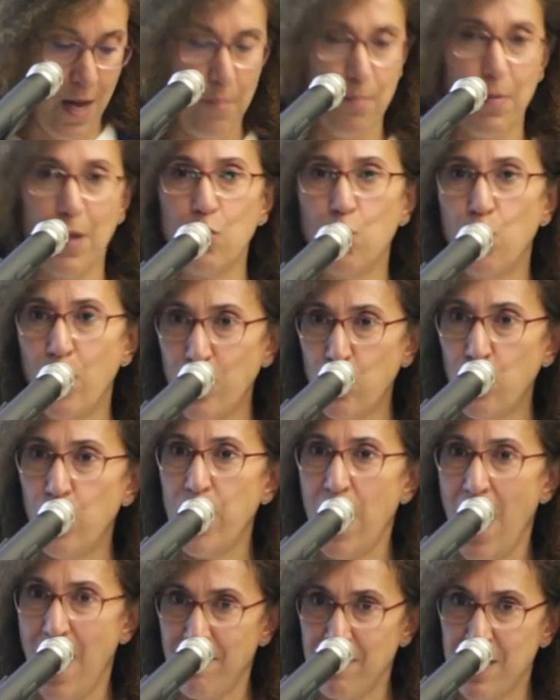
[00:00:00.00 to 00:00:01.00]
But what
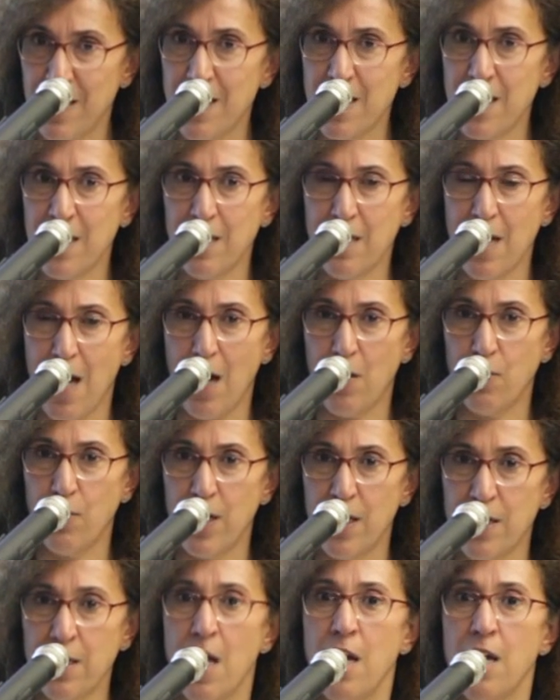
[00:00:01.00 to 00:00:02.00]
we have seen now
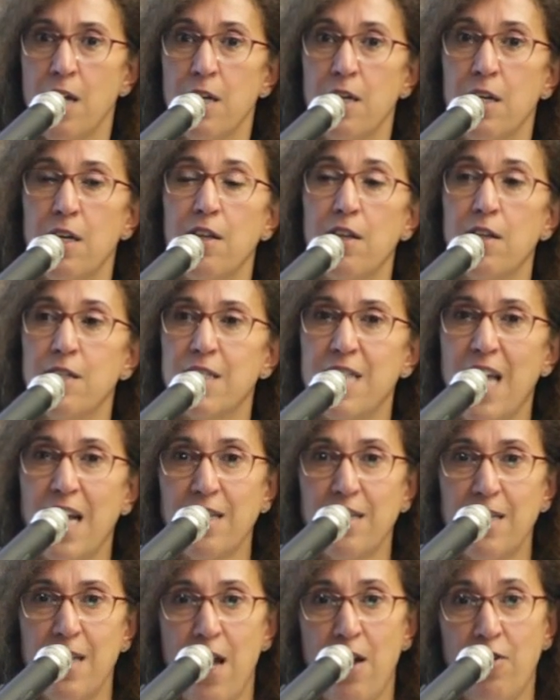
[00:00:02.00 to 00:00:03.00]
is
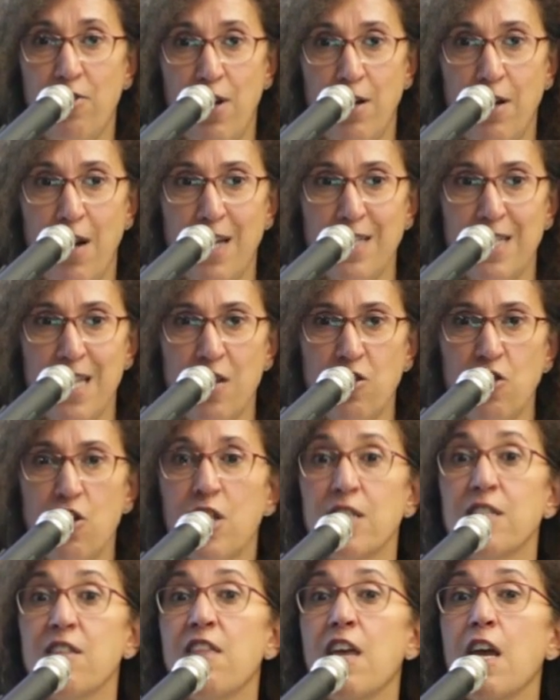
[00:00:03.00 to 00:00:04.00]
sectarianization
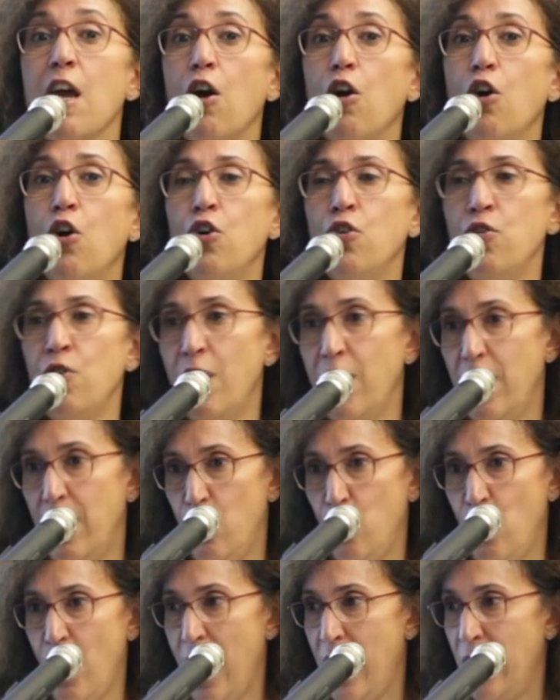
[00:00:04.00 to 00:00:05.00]
is the only
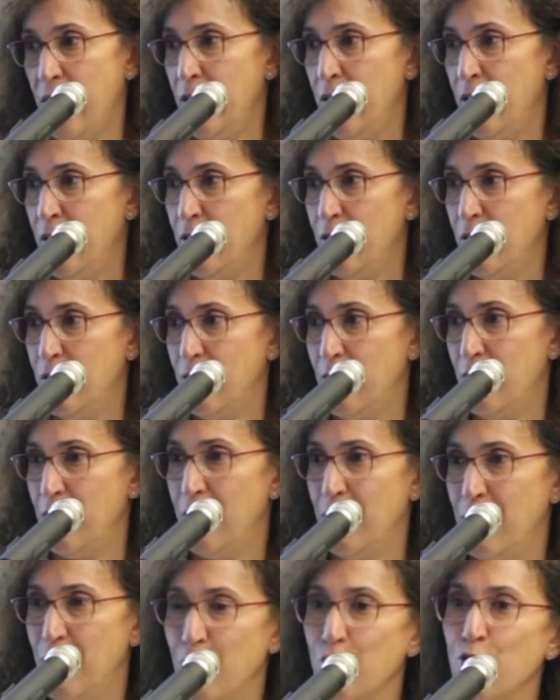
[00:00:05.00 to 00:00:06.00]
way
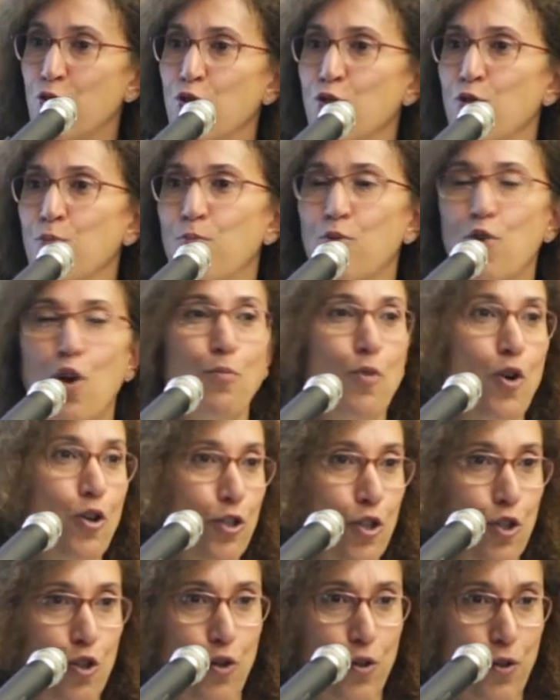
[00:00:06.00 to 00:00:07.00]
to
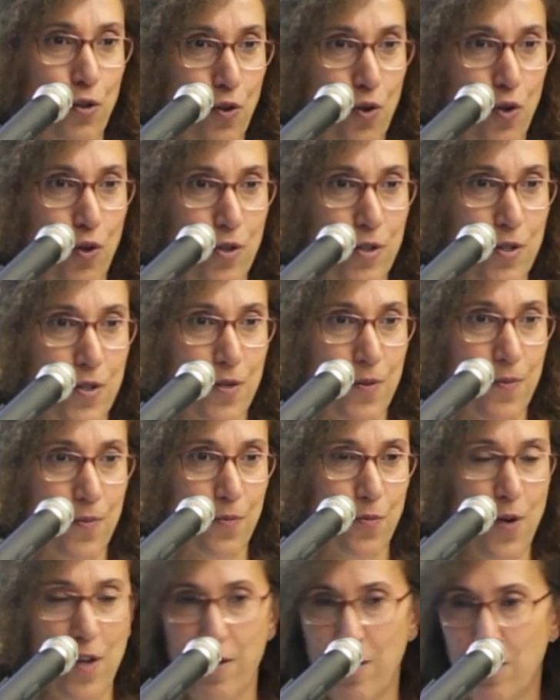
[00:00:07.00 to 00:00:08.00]
promote your cause,
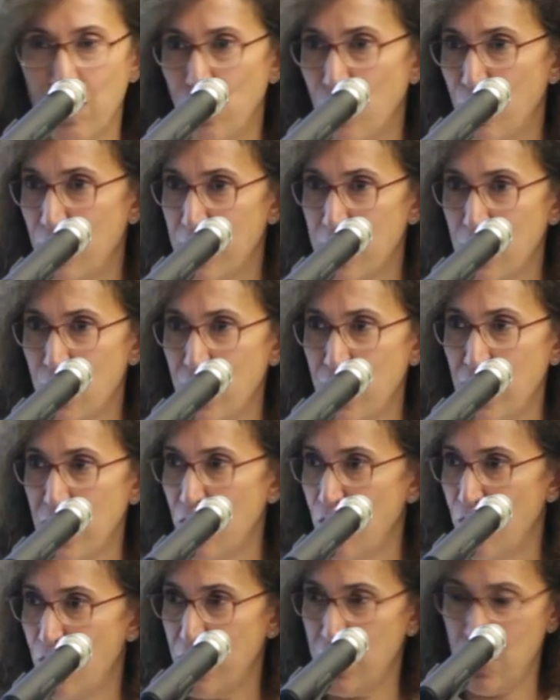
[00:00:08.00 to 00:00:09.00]
whether you're a Sunni
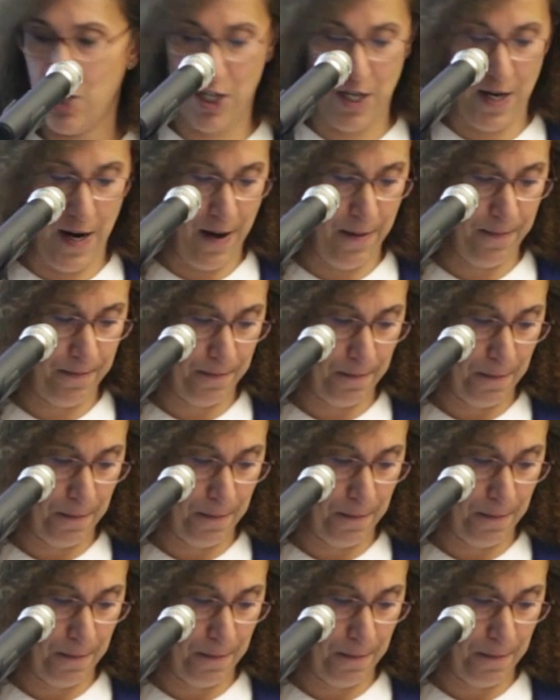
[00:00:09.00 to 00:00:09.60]
or a Shia.